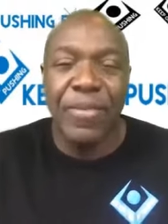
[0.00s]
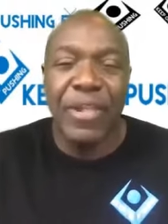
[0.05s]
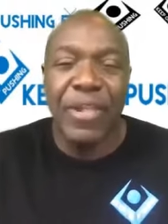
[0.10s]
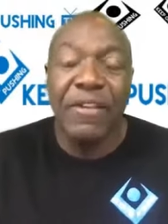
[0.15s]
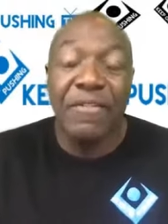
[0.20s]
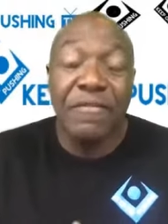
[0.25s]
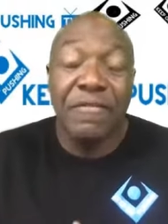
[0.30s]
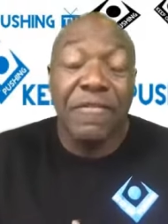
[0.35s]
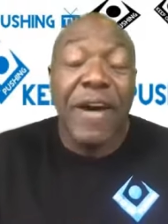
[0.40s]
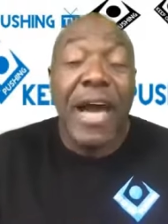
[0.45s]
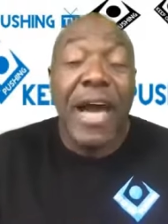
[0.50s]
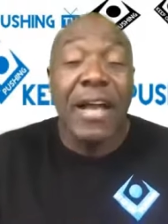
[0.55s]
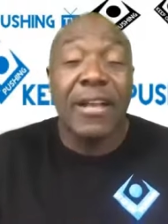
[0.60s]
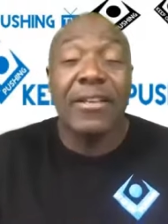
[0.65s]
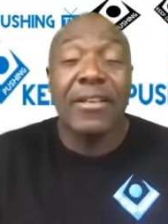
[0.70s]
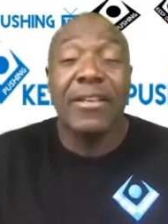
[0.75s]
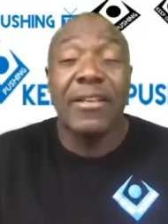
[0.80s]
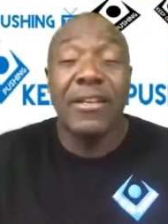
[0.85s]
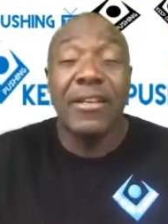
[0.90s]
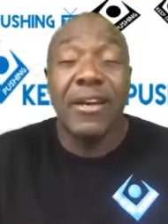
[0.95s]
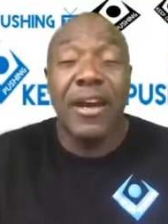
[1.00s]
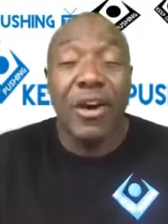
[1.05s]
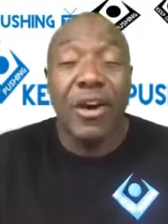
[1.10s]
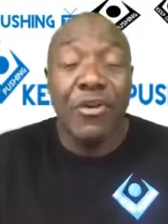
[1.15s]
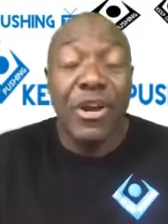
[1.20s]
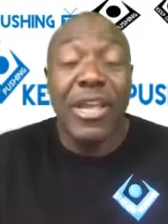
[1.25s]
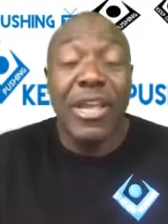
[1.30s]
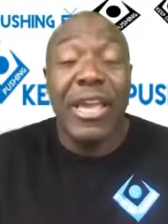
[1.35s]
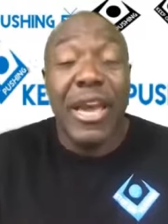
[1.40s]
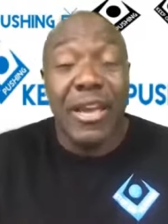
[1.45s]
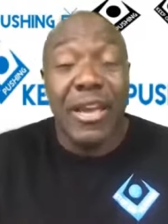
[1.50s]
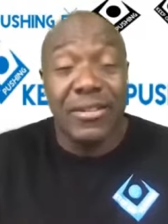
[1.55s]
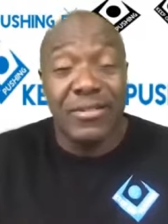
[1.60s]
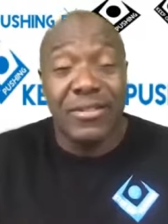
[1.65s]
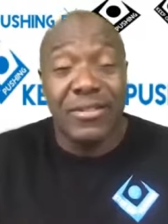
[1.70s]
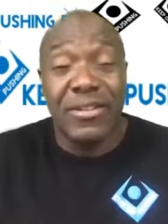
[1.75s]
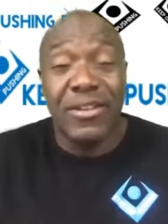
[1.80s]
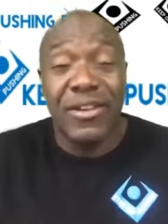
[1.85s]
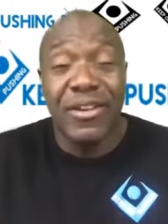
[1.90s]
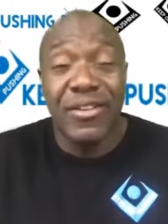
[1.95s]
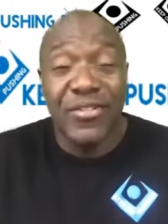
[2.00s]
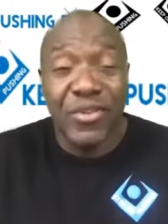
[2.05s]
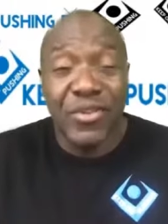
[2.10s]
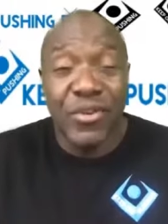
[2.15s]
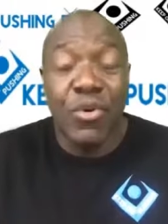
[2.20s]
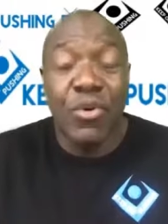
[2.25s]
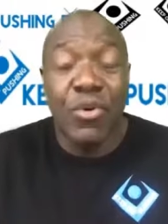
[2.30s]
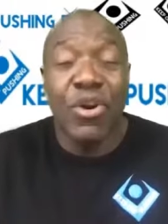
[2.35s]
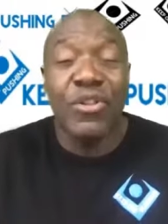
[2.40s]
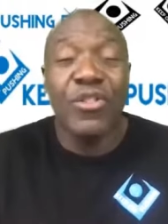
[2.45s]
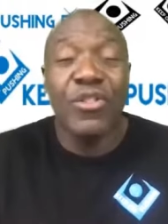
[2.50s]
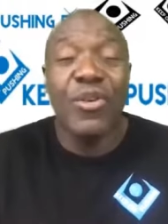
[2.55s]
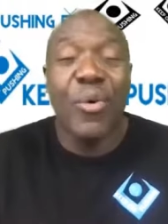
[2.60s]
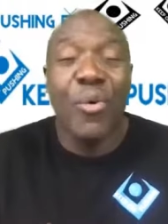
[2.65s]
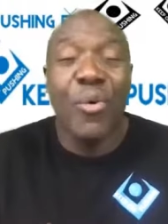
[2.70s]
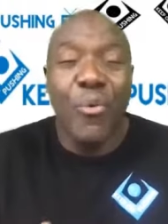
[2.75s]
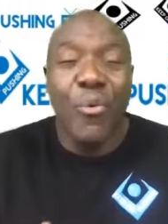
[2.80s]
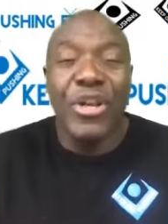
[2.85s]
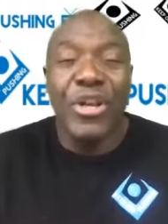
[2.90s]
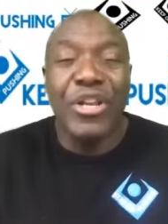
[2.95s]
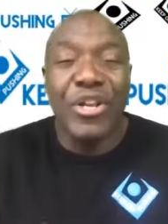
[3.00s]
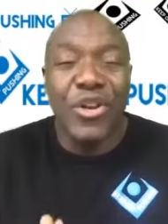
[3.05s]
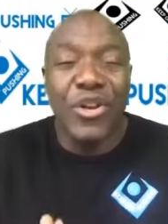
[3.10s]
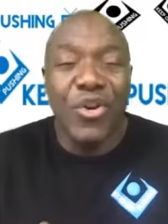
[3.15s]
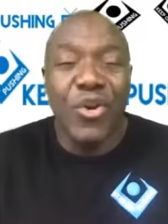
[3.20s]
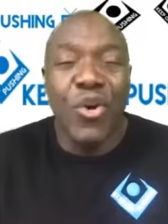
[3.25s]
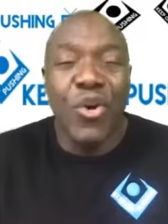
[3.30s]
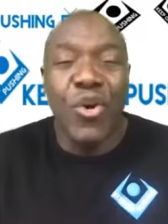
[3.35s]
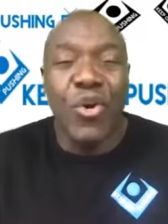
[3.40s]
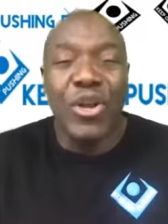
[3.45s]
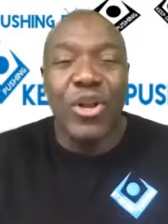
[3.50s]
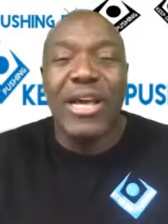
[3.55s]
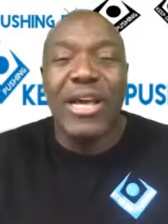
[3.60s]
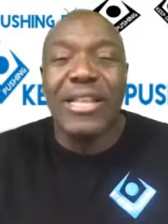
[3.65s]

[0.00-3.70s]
In fact, our guest scored the winning goal,